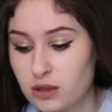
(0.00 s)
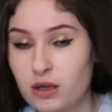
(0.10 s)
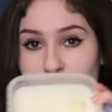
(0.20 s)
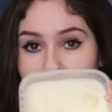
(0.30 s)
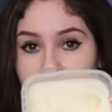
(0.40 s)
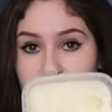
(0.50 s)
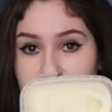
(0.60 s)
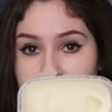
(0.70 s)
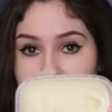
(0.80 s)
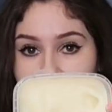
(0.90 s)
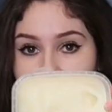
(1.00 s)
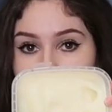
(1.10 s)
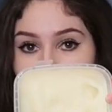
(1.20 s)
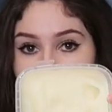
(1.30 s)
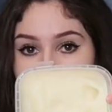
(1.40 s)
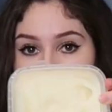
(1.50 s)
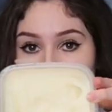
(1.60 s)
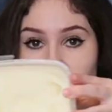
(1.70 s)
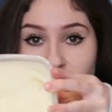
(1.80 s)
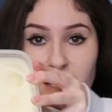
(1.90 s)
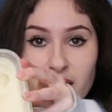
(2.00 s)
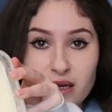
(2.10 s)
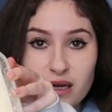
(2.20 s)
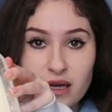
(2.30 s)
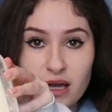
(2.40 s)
This is what it looks like.